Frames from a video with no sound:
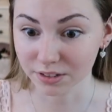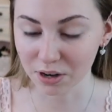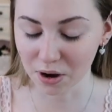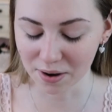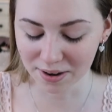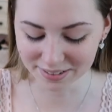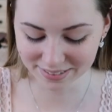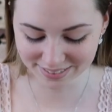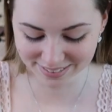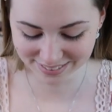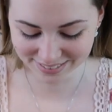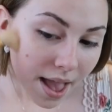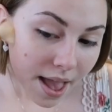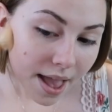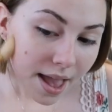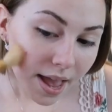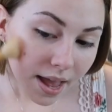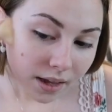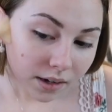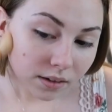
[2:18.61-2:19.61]
start.
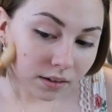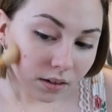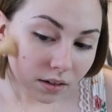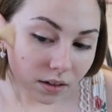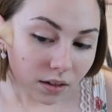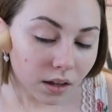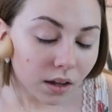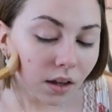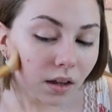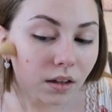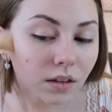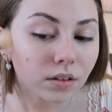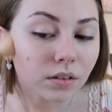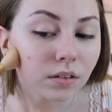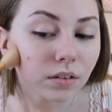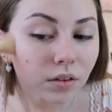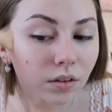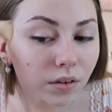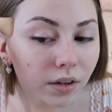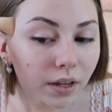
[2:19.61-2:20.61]
And yeah,
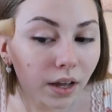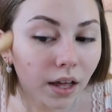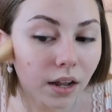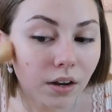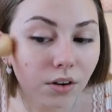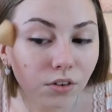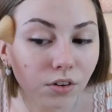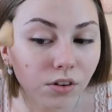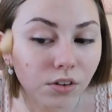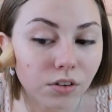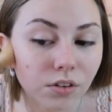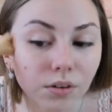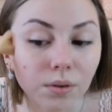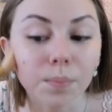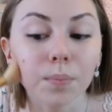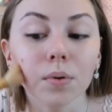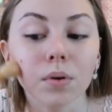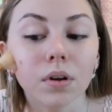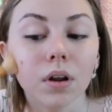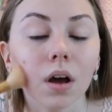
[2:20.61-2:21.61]
so I kind of
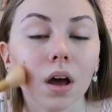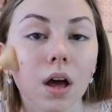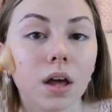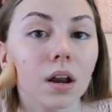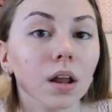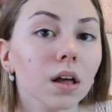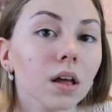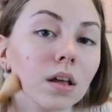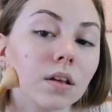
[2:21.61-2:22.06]
just put on